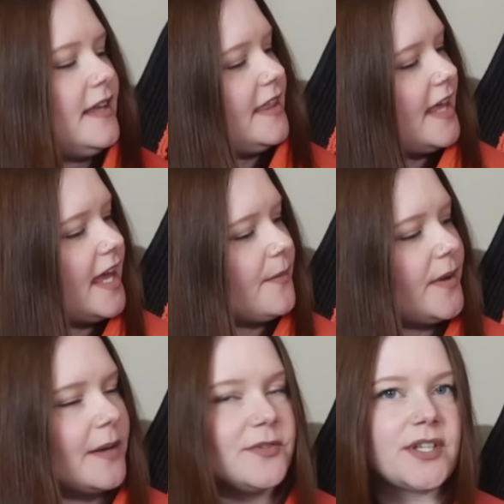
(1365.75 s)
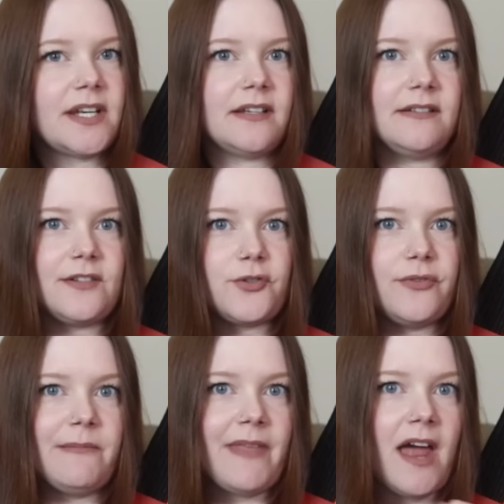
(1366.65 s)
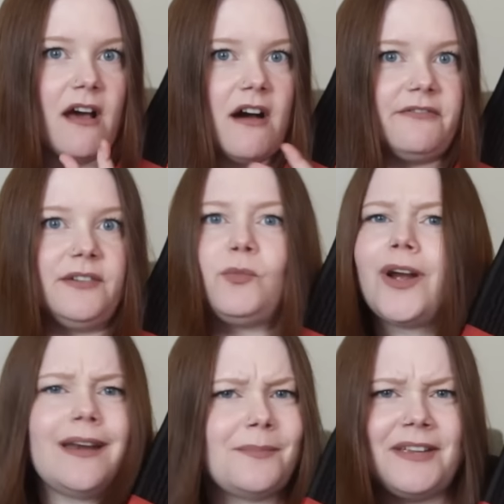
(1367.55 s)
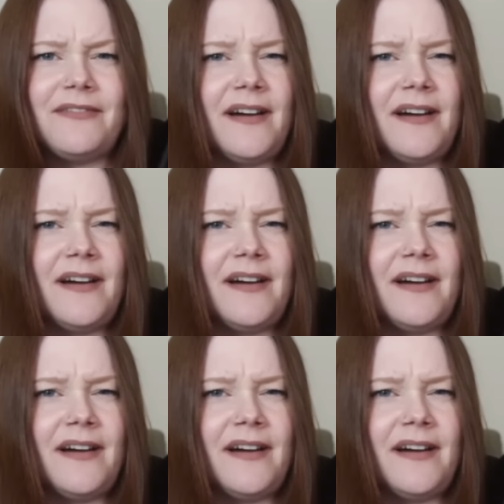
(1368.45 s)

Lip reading: thing, but I'm just gonna trim that off and we're gonna be